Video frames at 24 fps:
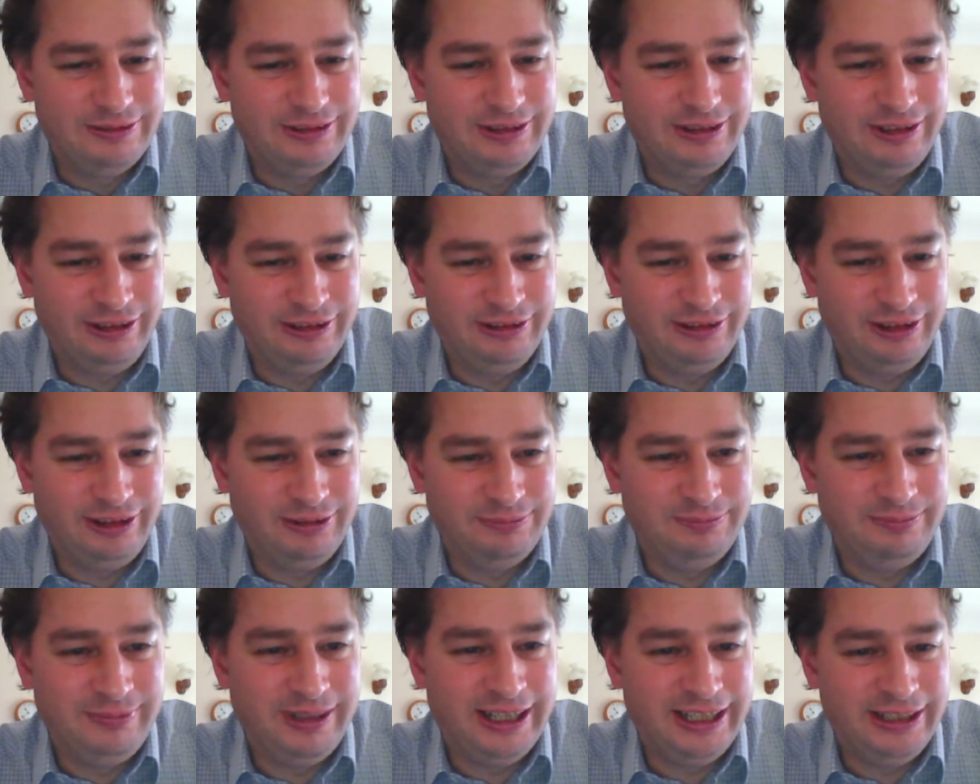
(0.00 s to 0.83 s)

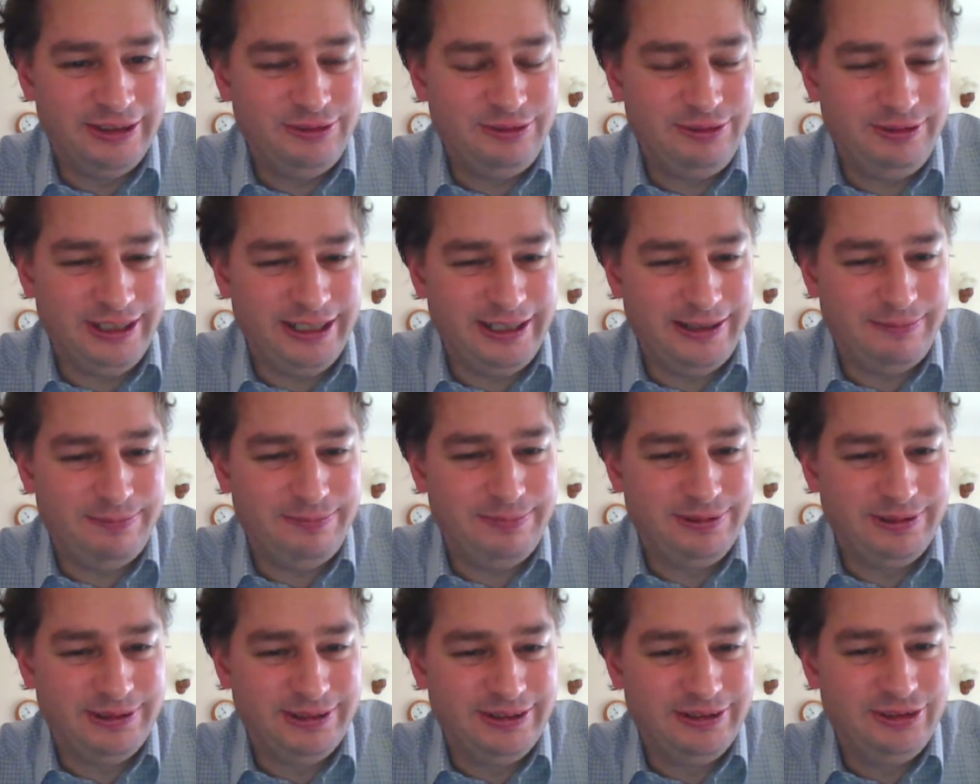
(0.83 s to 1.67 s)
on my trip
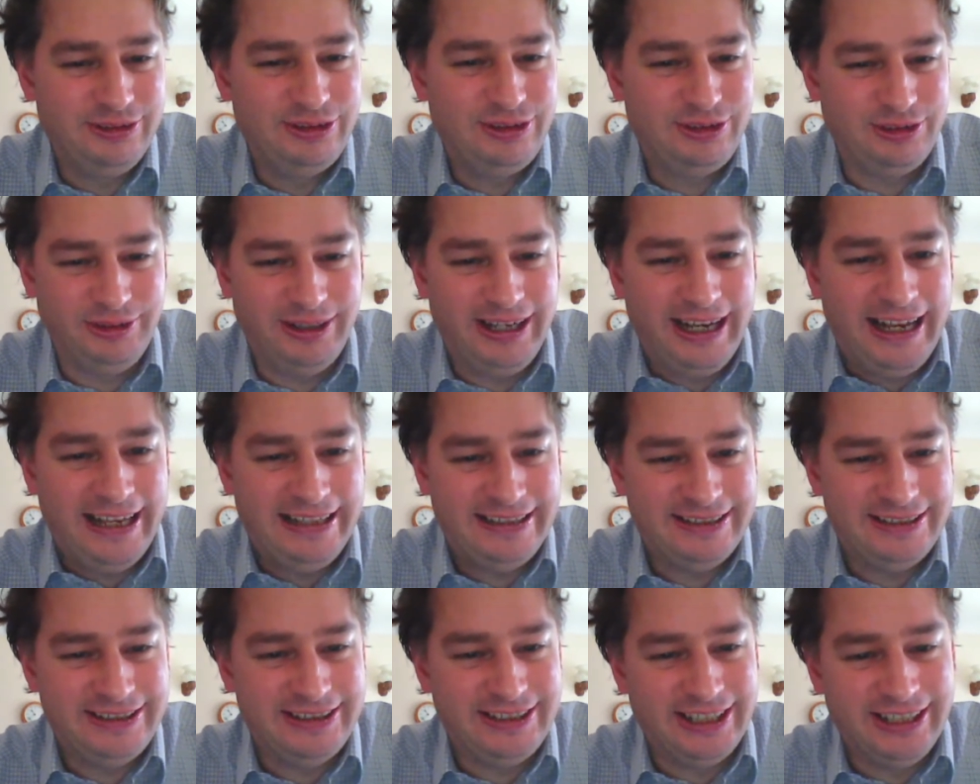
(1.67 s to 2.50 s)
to
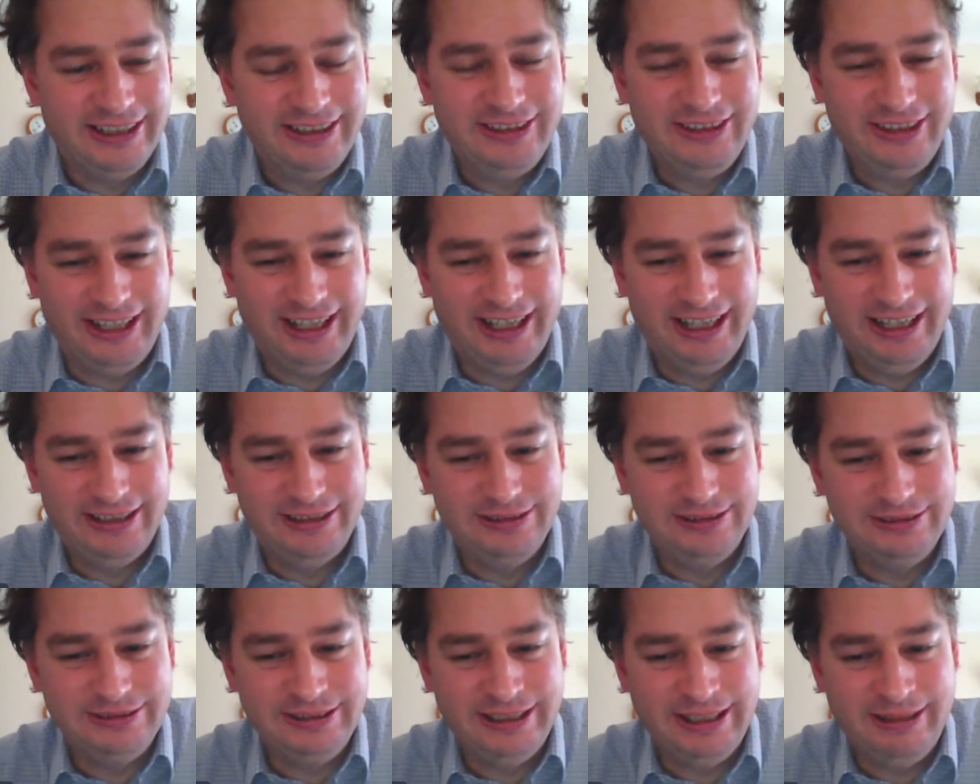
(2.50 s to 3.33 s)
Asda. So,
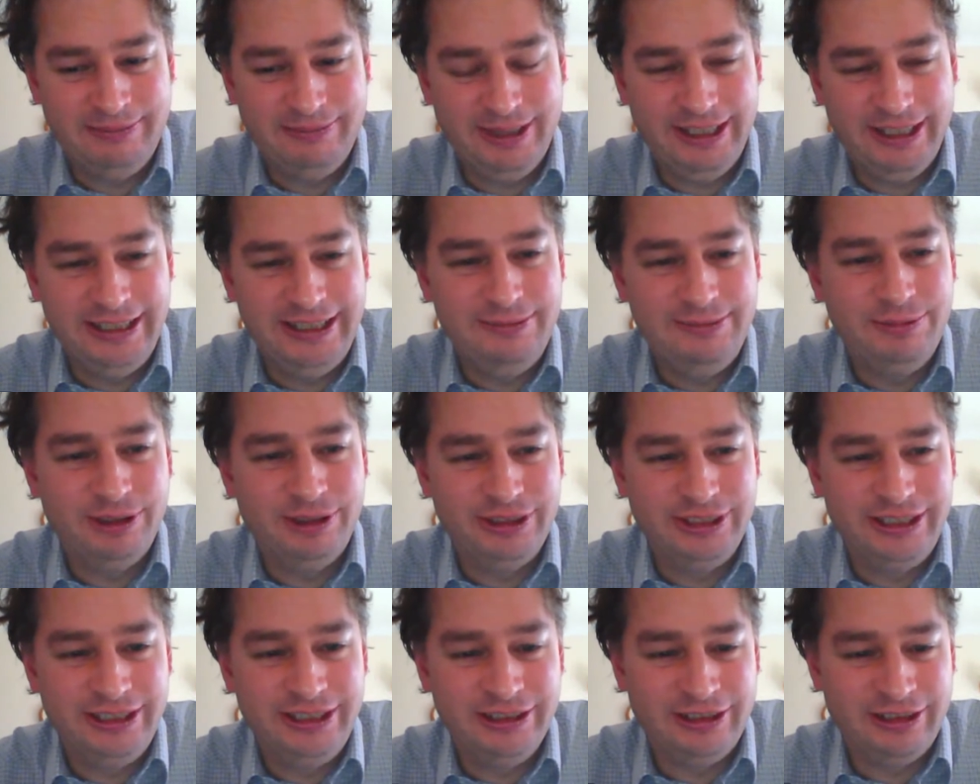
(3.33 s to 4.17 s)
um,
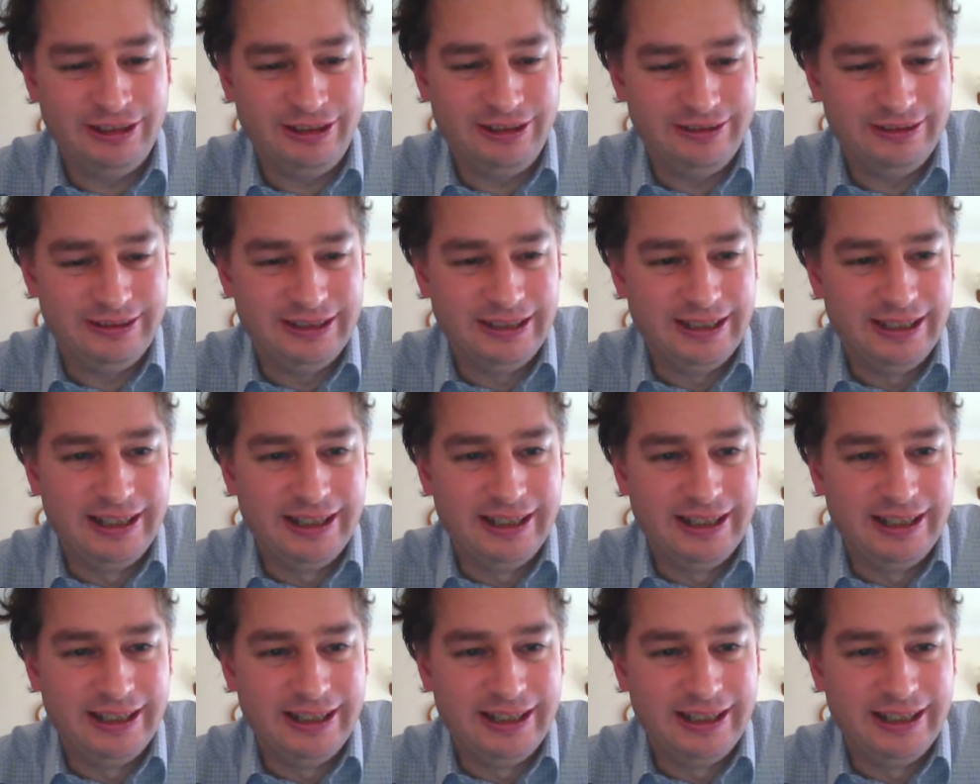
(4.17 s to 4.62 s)
anybody got